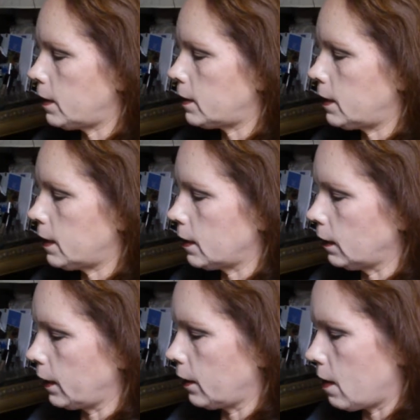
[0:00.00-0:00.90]
it to get the
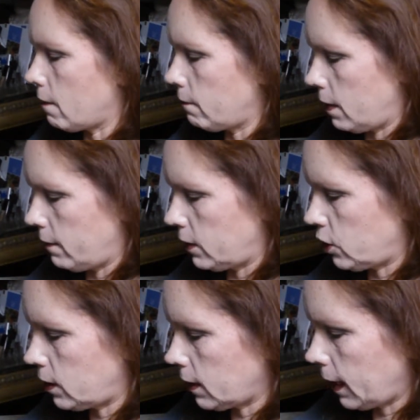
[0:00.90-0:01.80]
glare off of it,
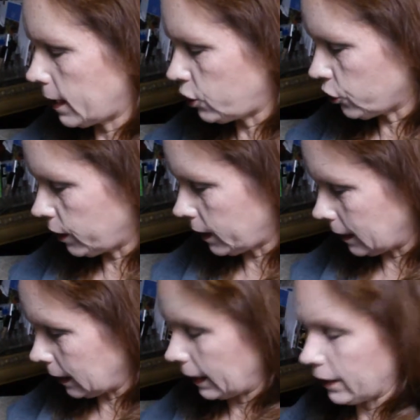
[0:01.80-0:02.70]
just in case you're
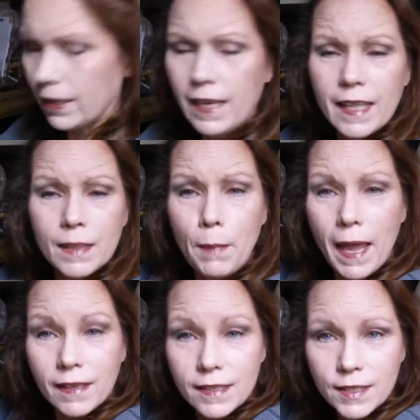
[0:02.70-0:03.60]
getting glare. The
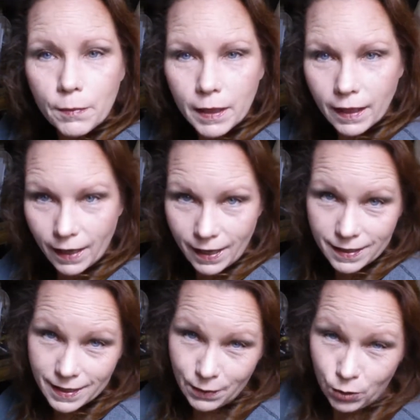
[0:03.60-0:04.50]
palette's so big I
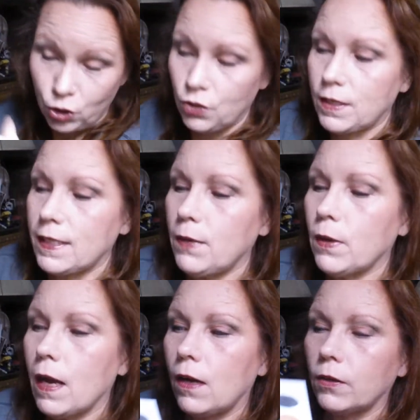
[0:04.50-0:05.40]
can't see what you see
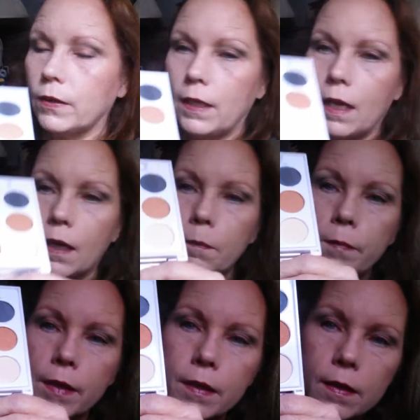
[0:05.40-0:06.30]
when I hold it up.
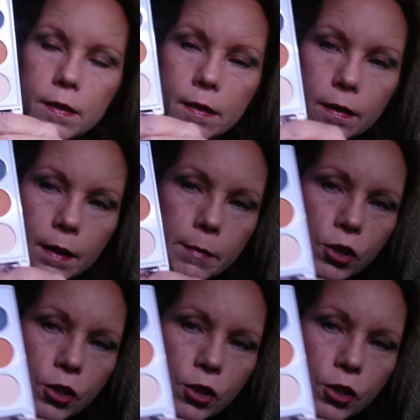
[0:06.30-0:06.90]
Let me